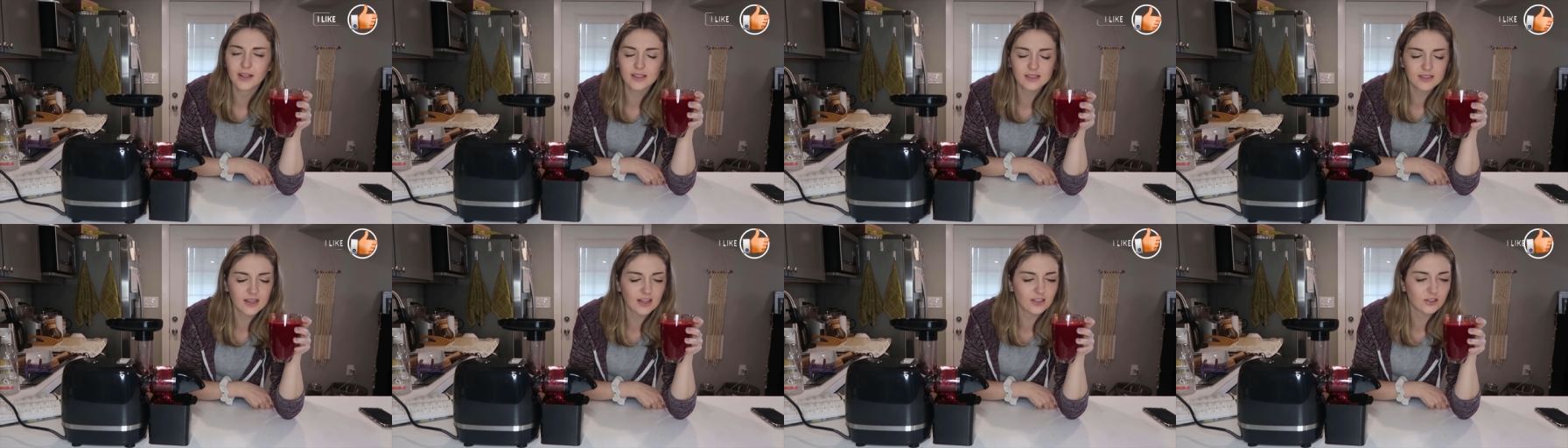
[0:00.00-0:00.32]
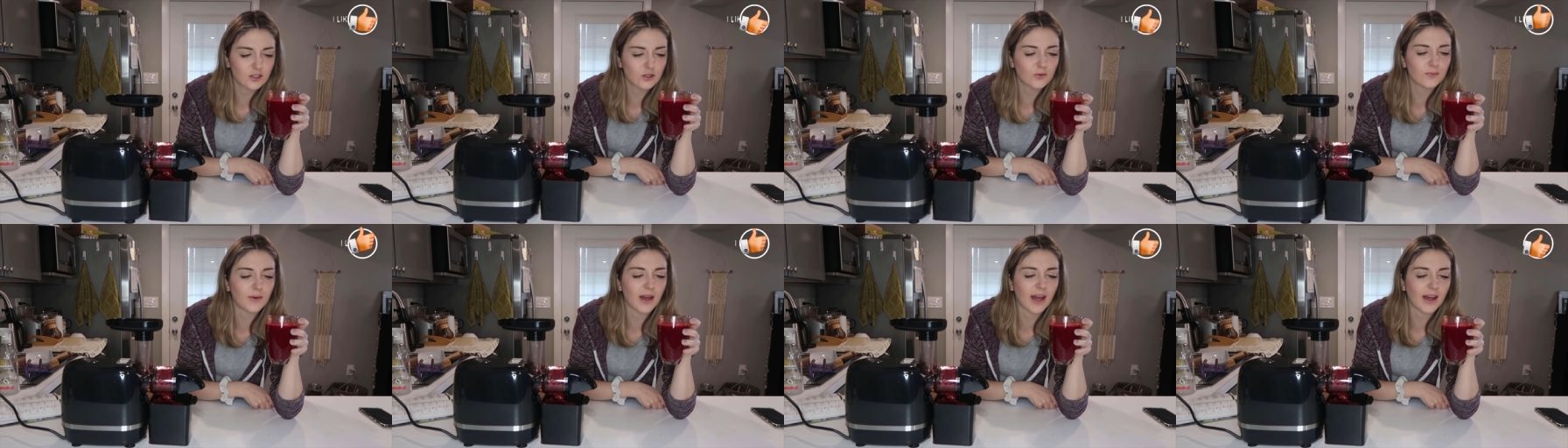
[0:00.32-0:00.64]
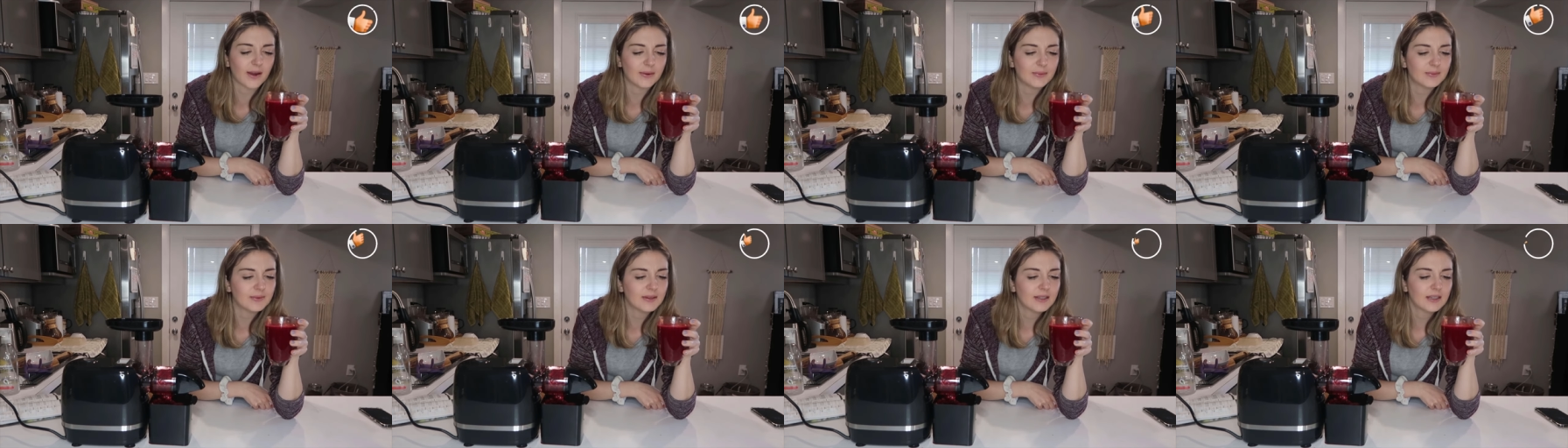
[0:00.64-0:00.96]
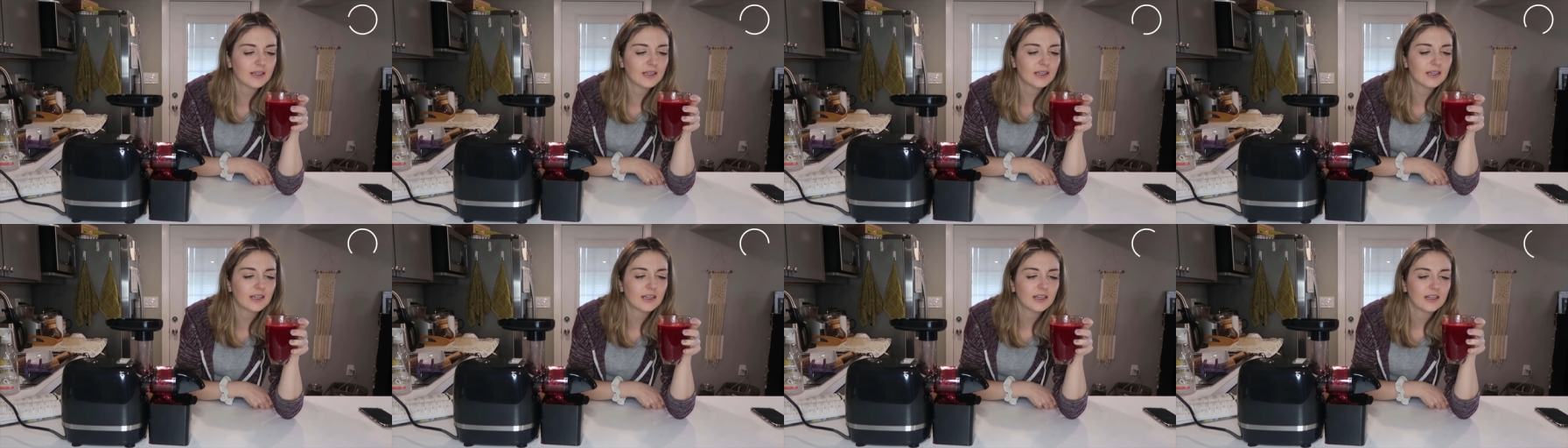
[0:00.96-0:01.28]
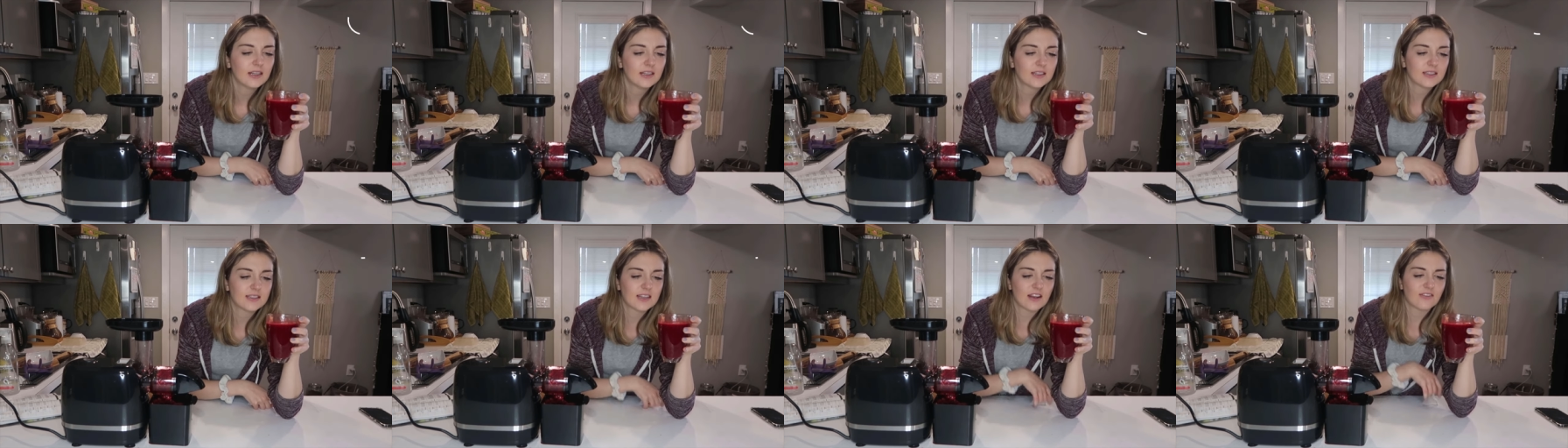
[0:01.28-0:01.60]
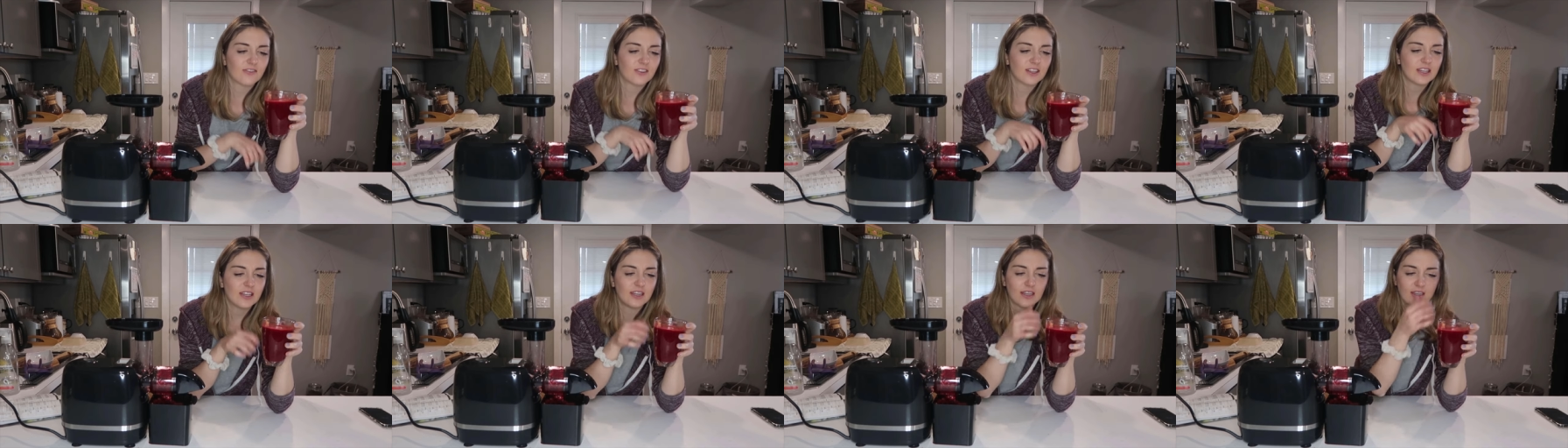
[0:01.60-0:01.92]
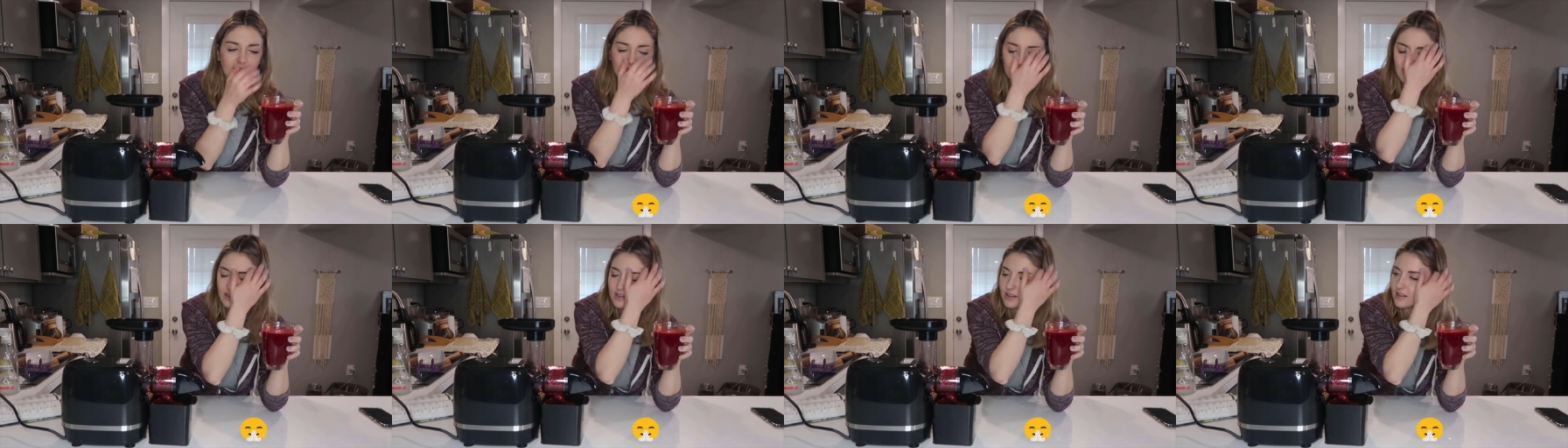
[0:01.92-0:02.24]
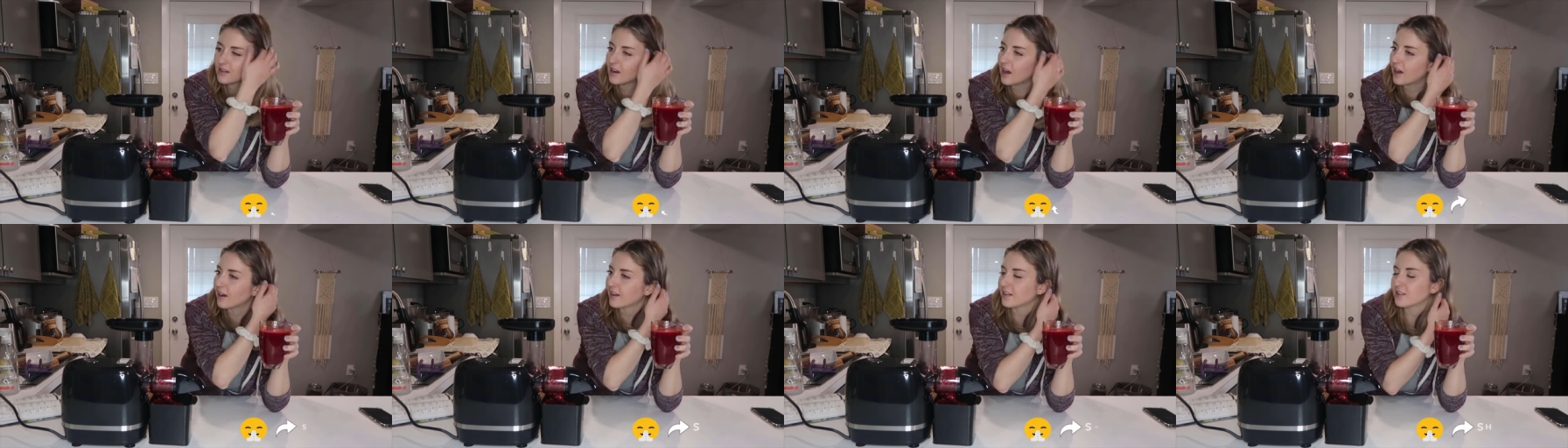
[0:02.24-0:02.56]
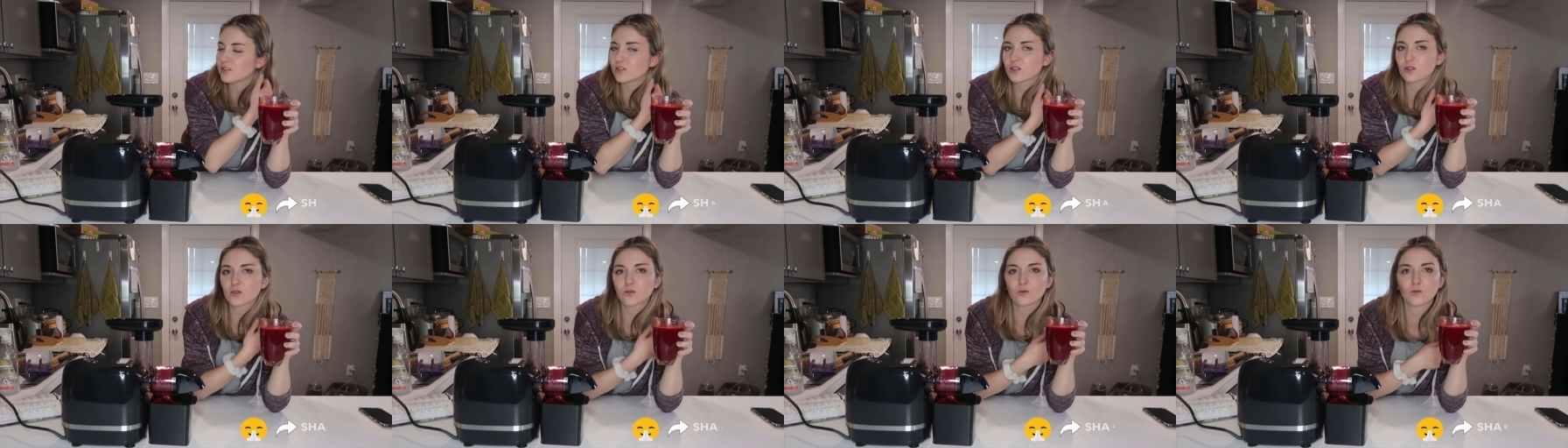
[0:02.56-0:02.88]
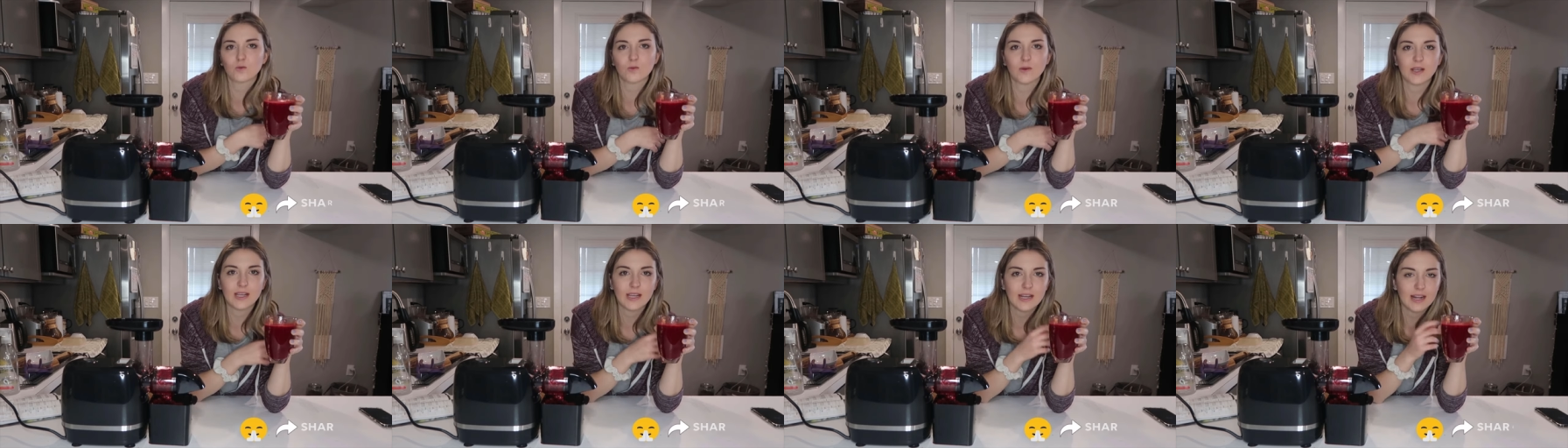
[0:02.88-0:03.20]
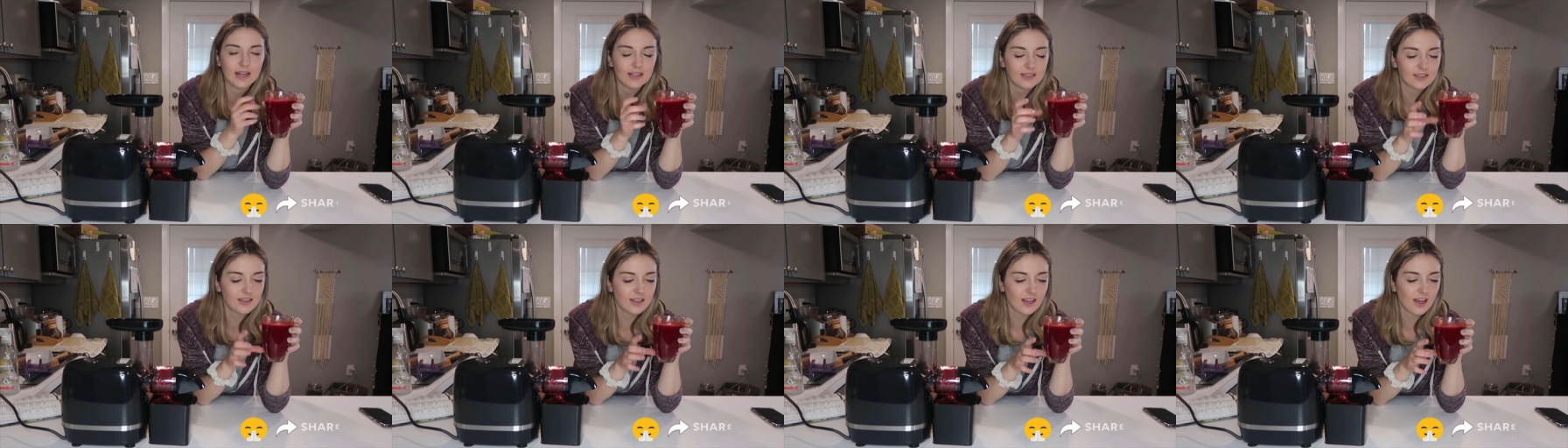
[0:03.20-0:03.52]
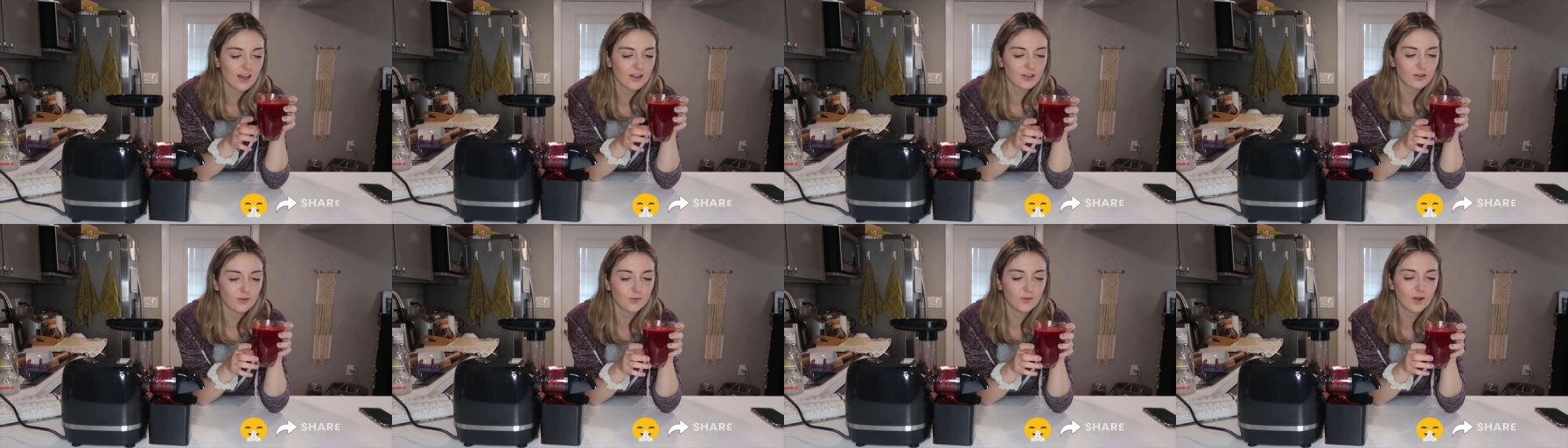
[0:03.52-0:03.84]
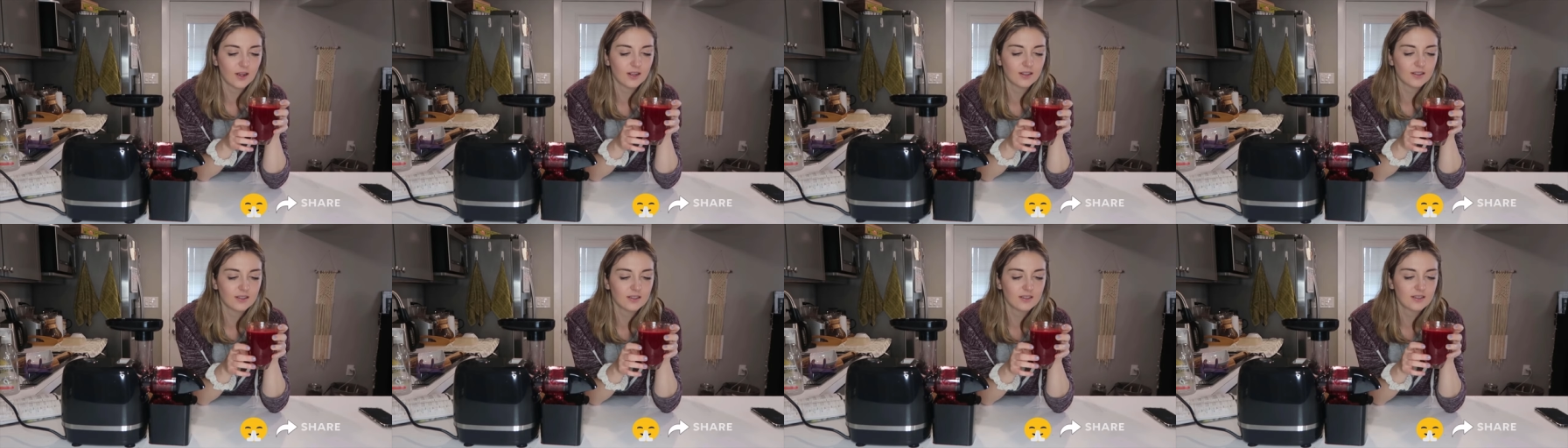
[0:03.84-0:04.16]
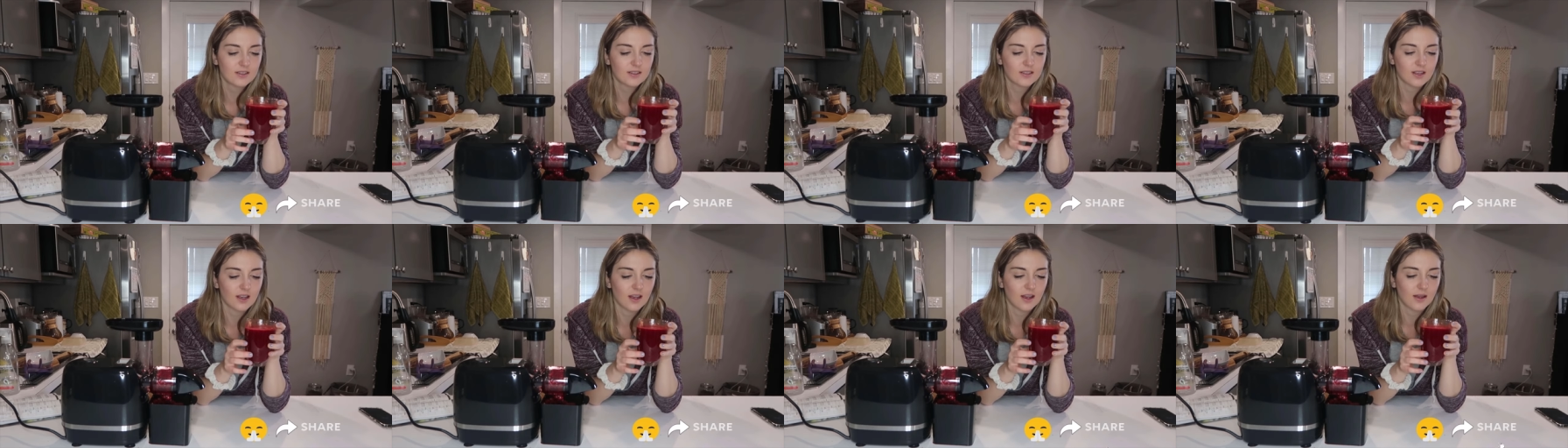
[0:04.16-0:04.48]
It's not too bad. It's definitely not as sweet as the other ones.